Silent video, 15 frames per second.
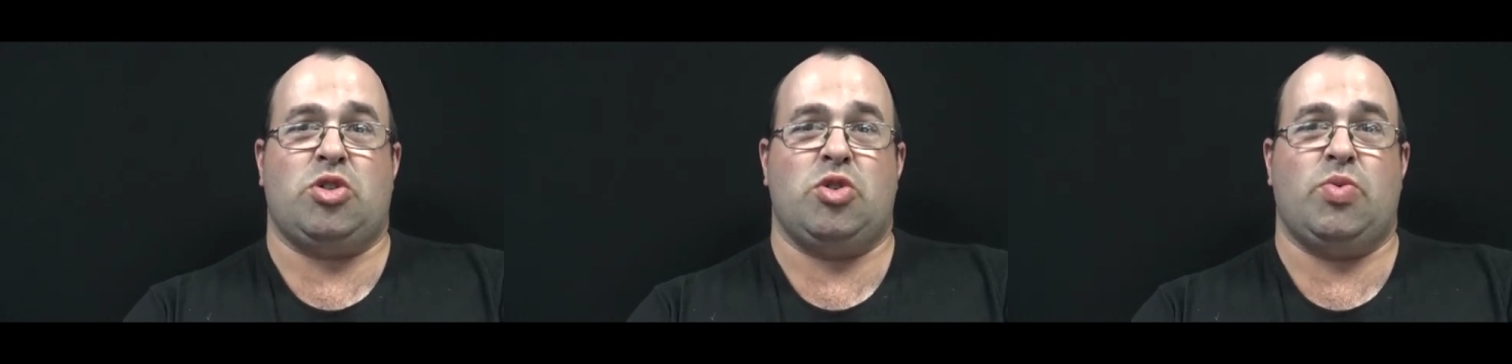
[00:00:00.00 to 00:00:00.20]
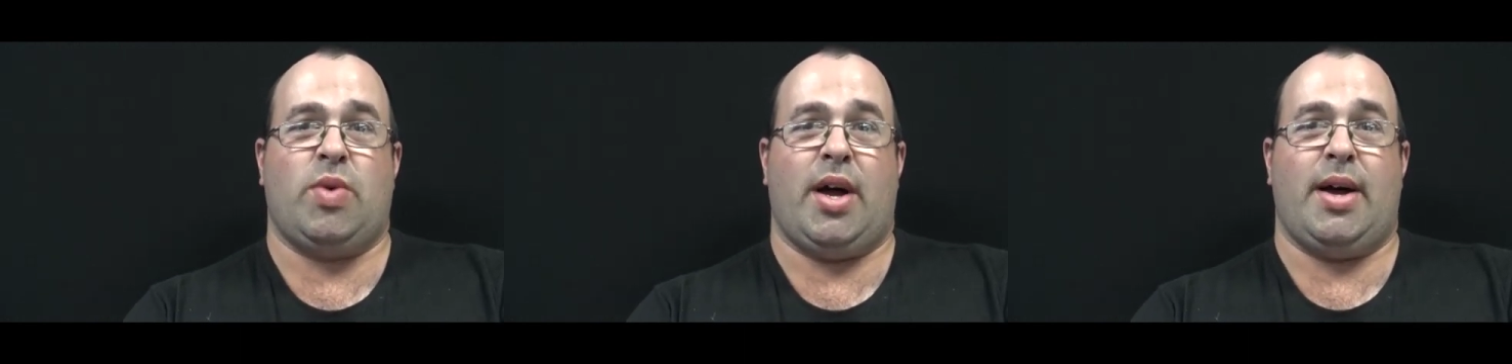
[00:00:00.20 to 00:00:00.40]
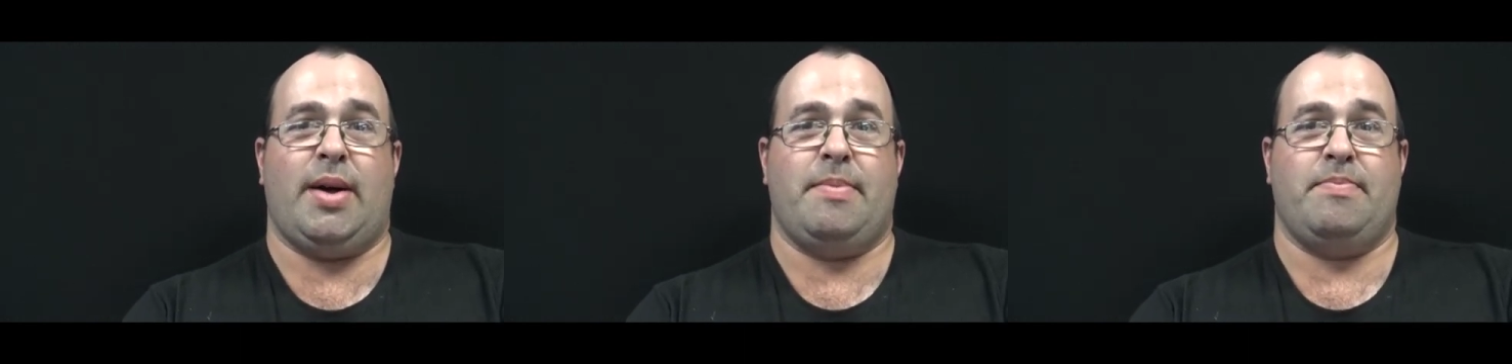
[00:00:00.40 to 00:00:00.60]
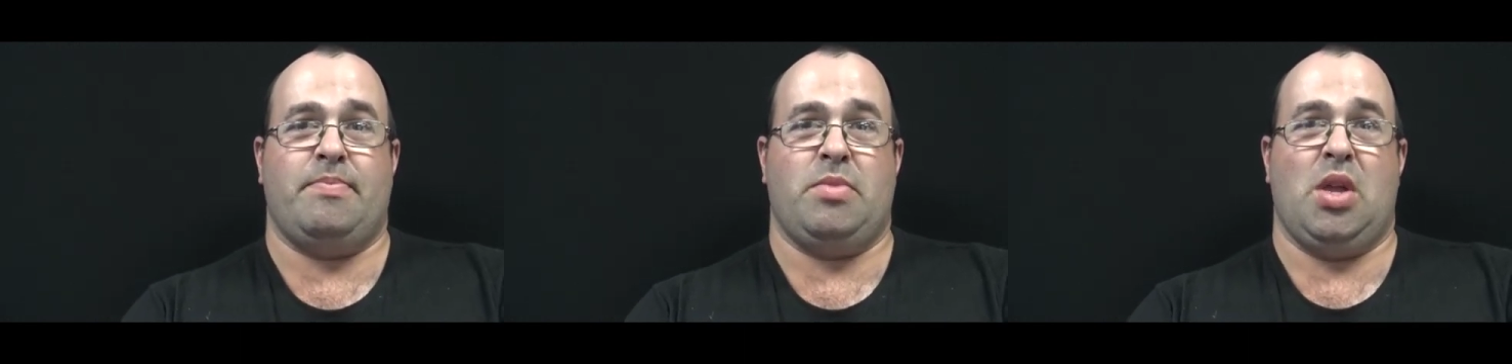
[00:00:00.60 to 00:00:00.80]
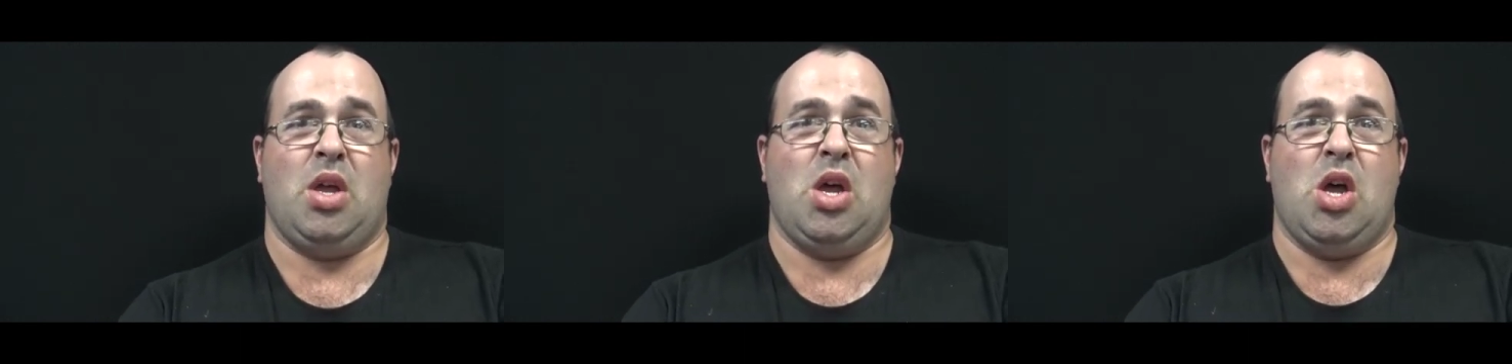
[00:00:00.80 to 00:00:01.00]
to
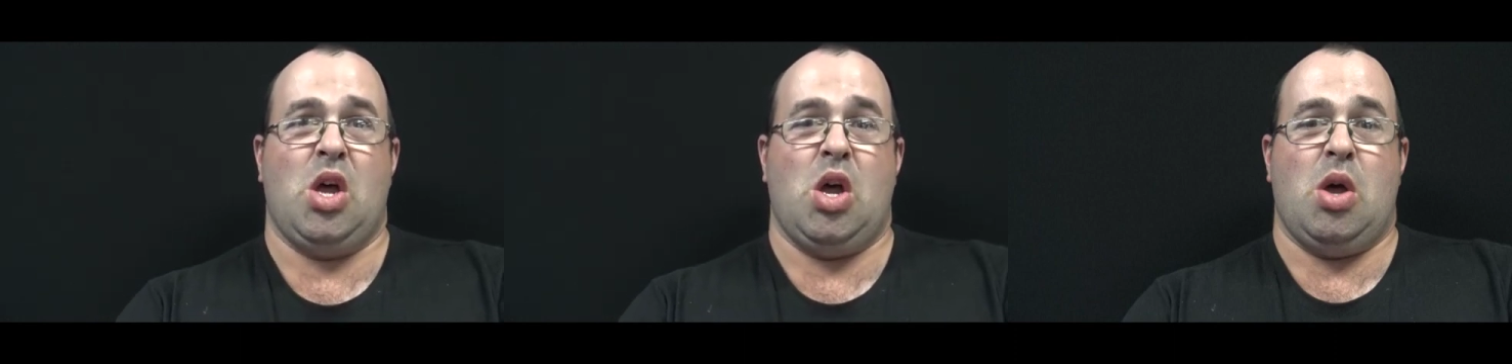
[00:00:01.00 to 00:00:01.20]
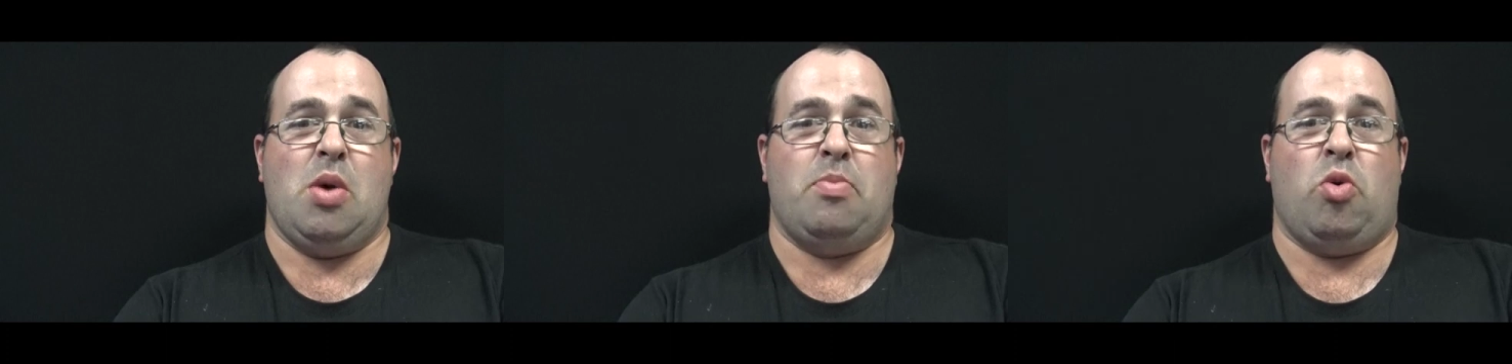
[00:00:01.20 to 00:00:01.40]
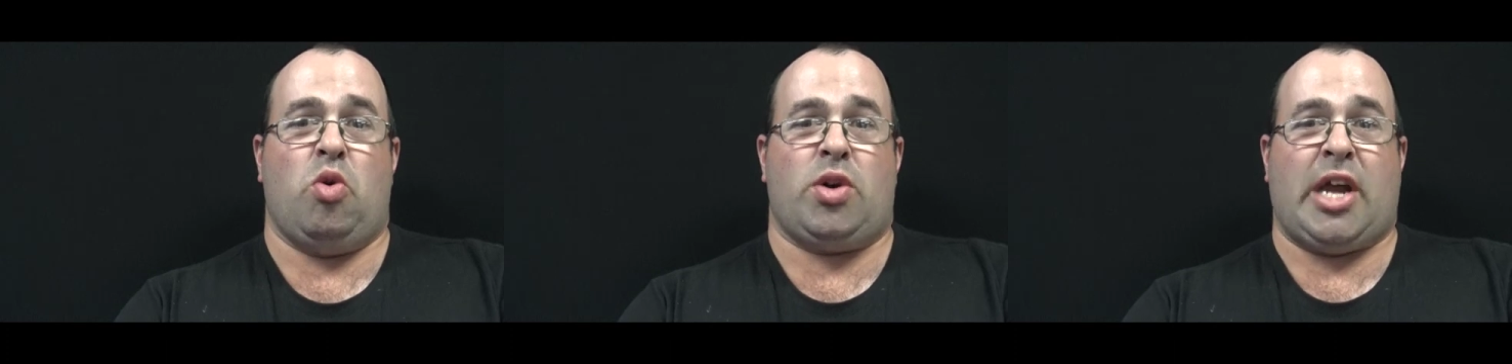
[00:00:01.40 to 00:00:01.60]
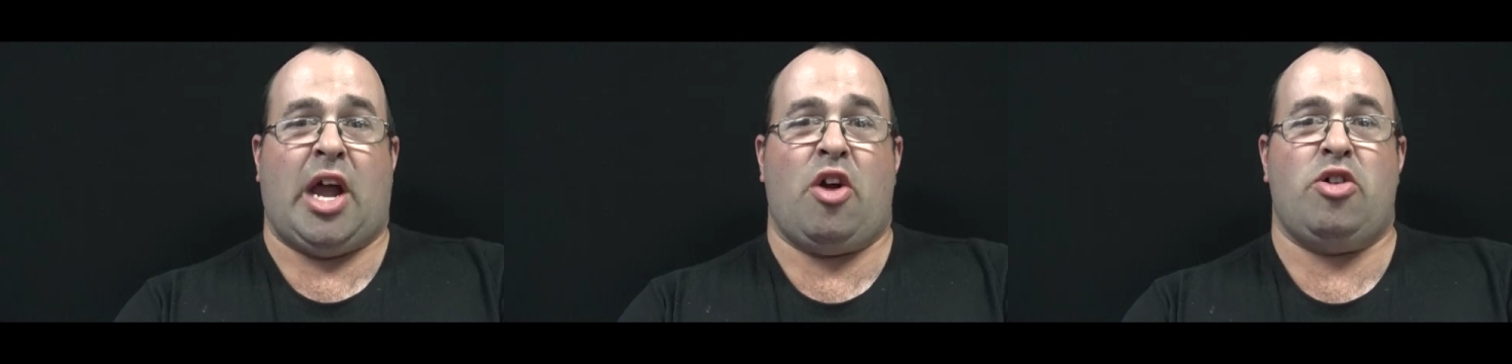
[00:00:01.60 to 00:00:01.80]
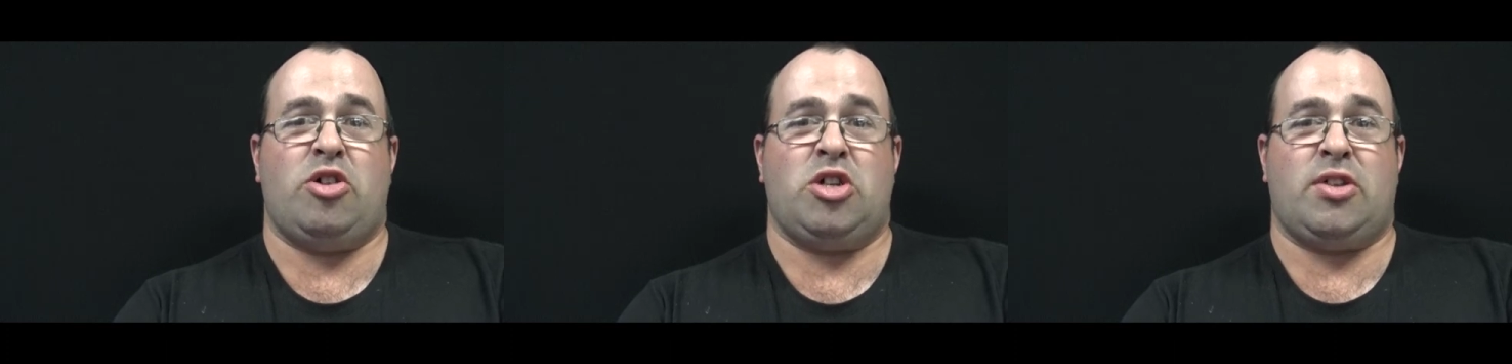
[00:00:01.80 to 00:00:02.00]
um, more
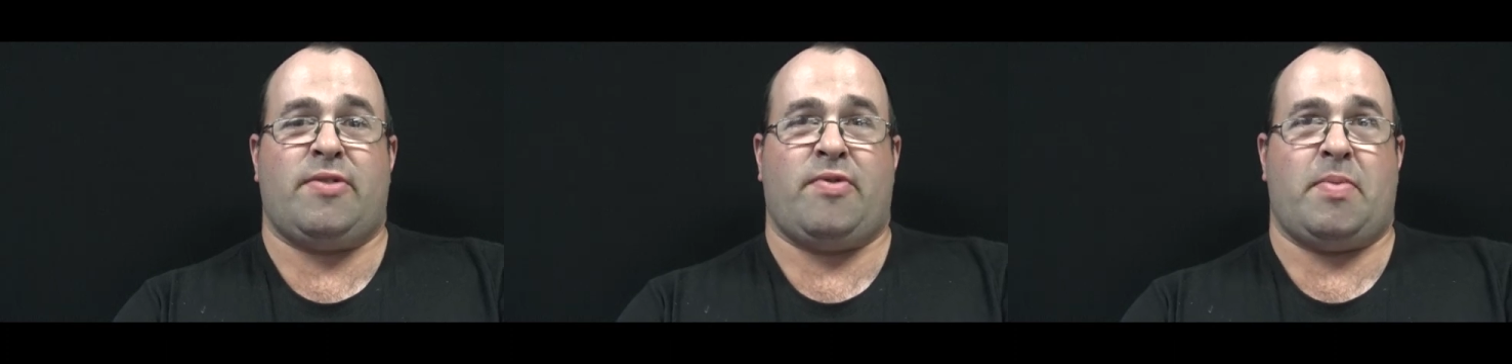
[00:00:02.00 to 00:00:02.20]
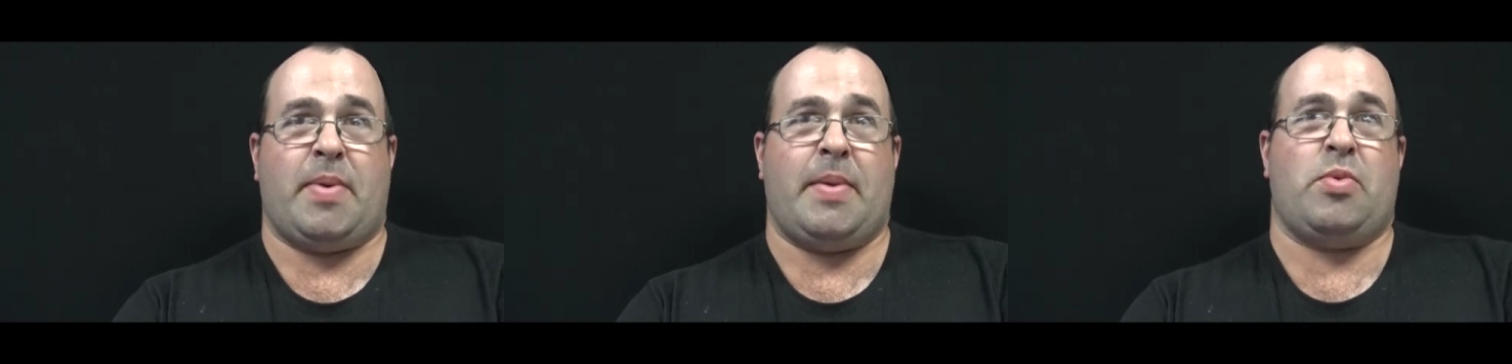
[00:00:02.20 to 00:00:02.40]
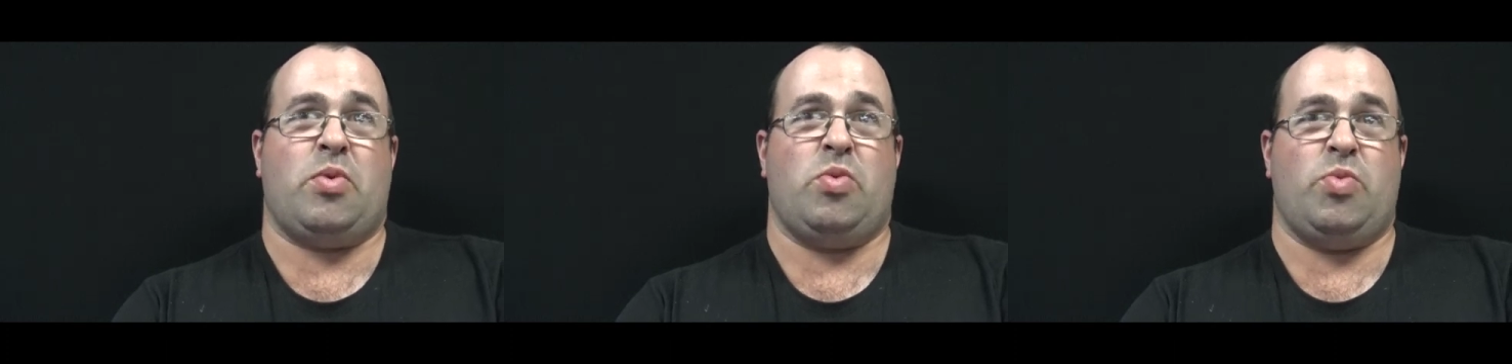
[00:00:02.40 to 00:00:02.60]
carriages for people